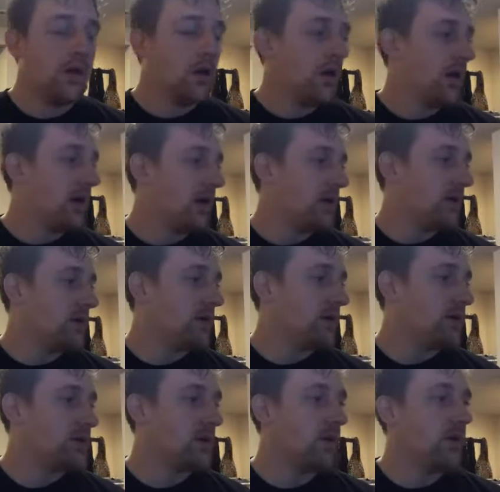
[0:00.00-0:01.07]
uh,
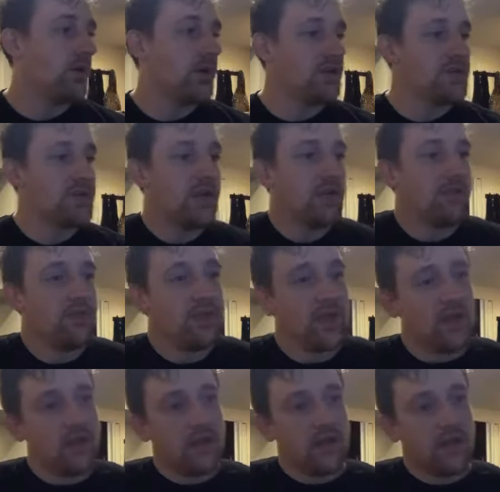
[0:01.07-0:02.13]
so instead of
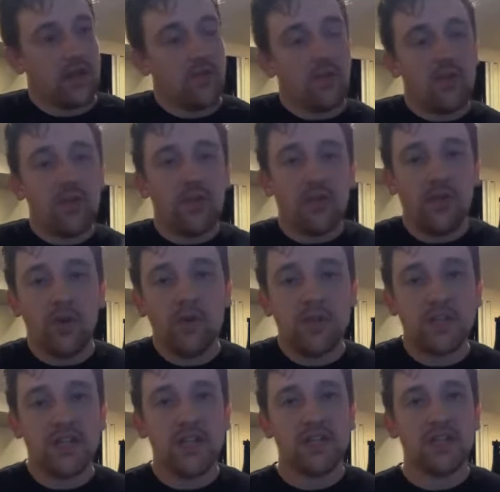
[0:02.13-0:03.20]
like like where the
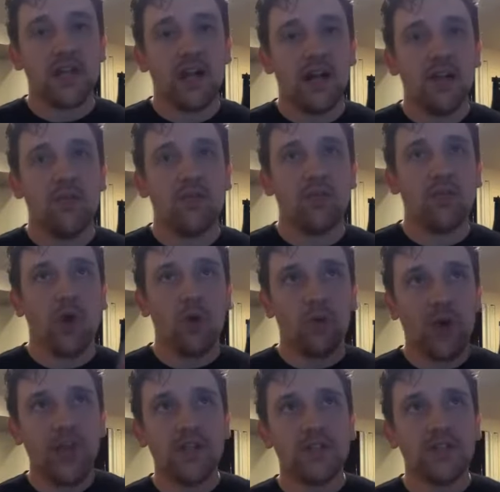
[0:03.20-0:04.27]
determinist says God
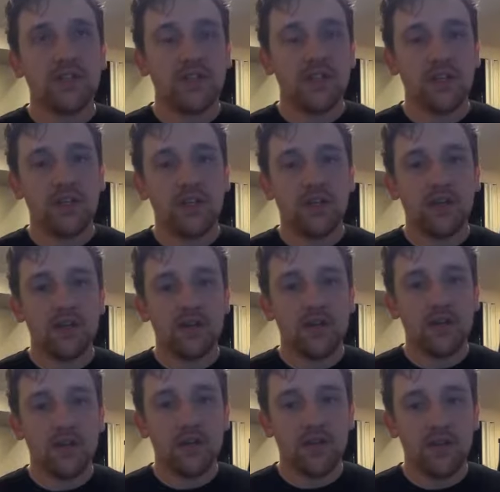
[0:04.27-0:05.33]
arranges the
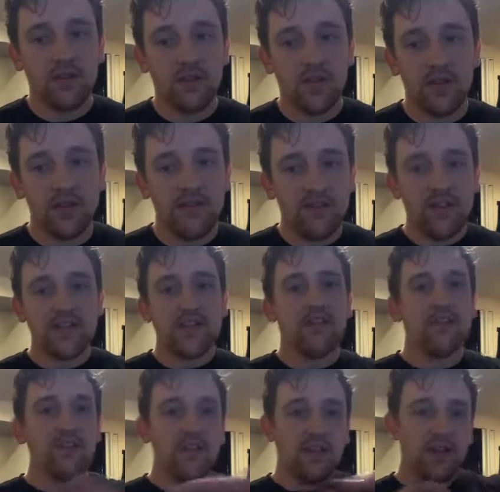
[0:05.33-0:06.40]
the the events,
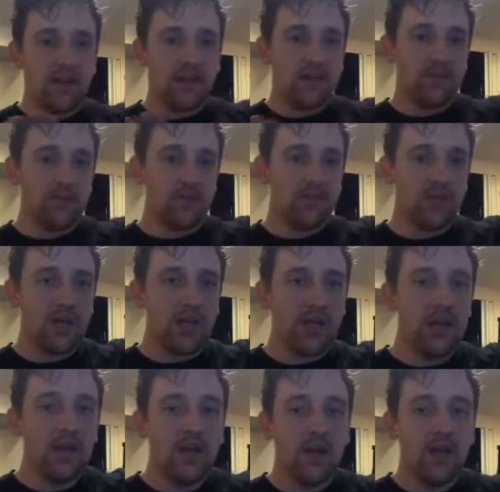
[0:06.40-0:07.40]
everything that comes to play,